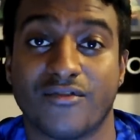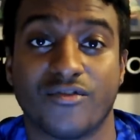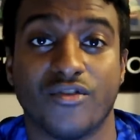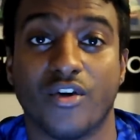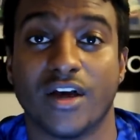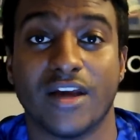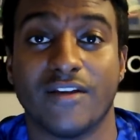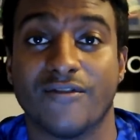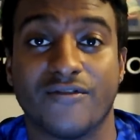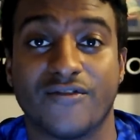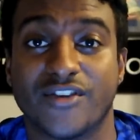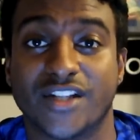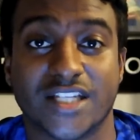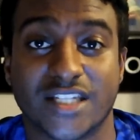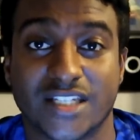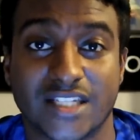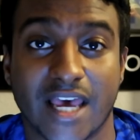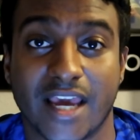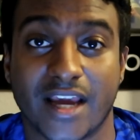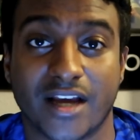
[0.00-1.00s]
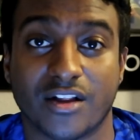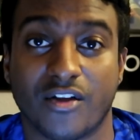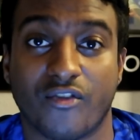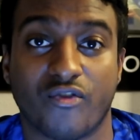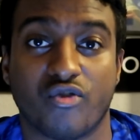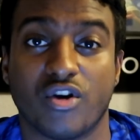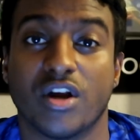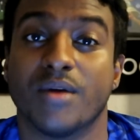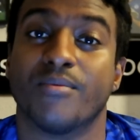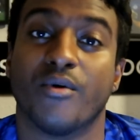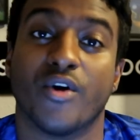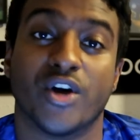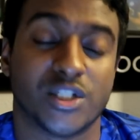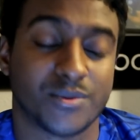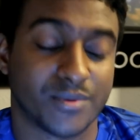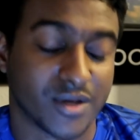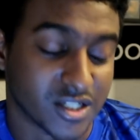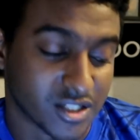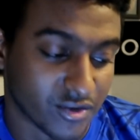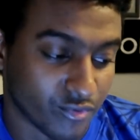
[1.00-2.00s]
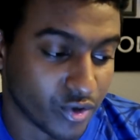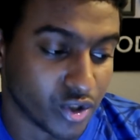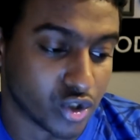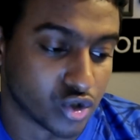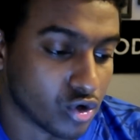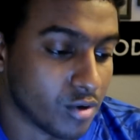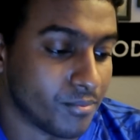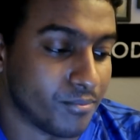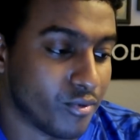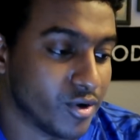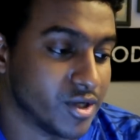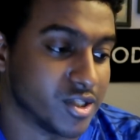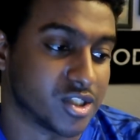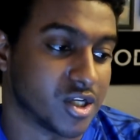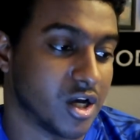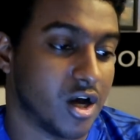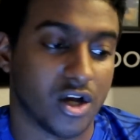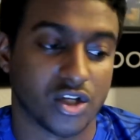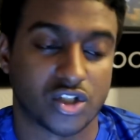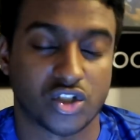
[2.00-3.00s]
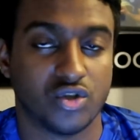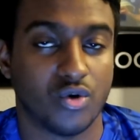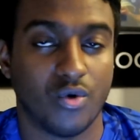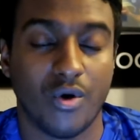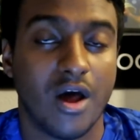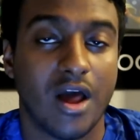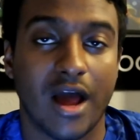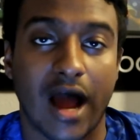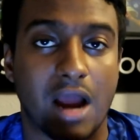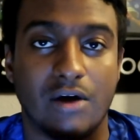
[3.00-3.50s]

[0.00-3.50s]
if not even for the sake of the 3 points, because if we drop points to Arsenal,